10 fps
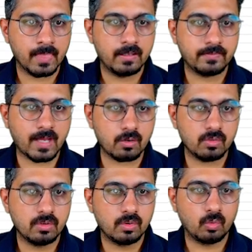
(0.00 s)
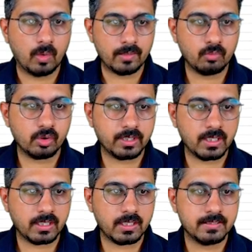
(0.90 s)
Now, one more
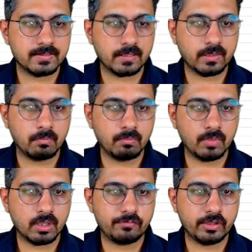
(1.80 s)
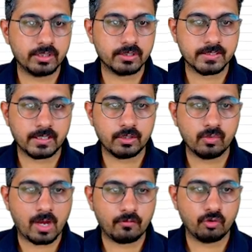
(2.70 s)
thing is the number filters that you
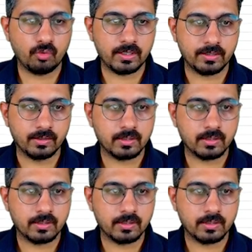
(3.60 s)
have over here.